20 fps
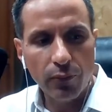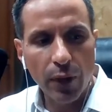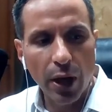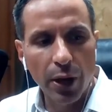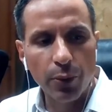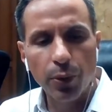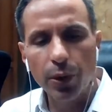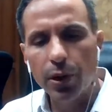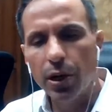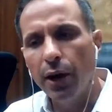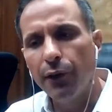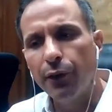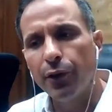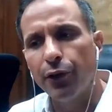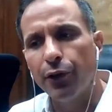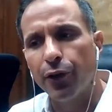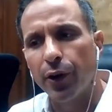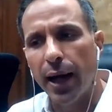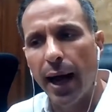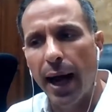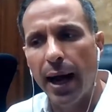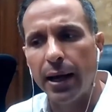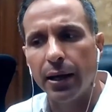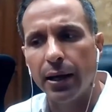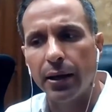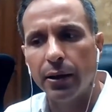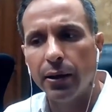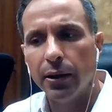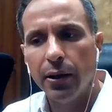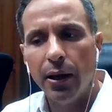And recovery for an
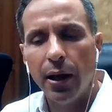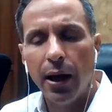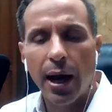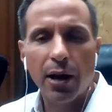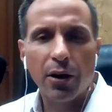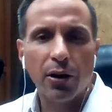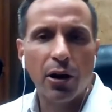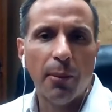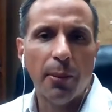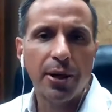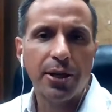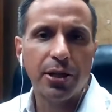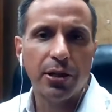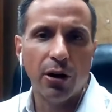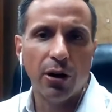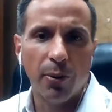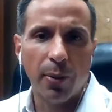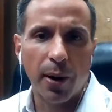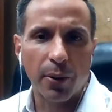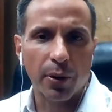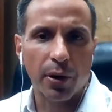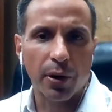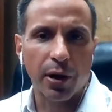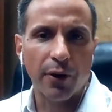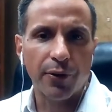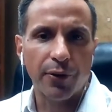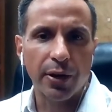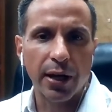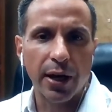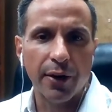addict, I don't know how much you know about
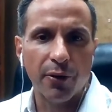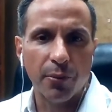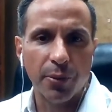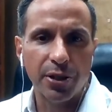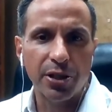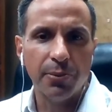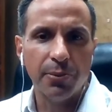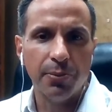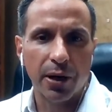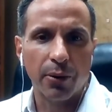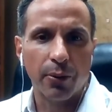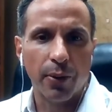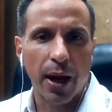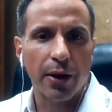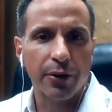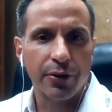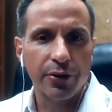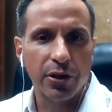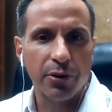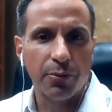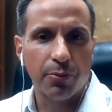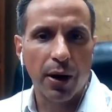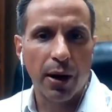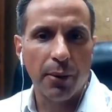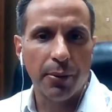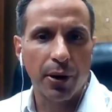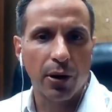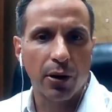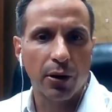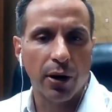recovery, Devin, but you've been around, so you've
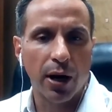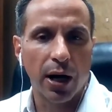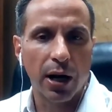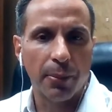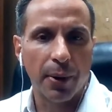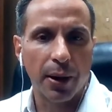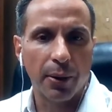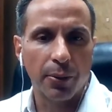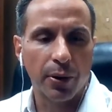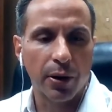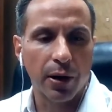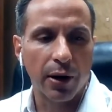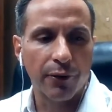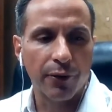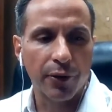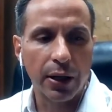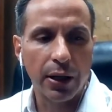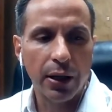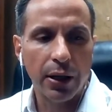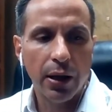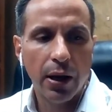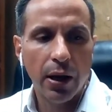probably heard a lot about recovery.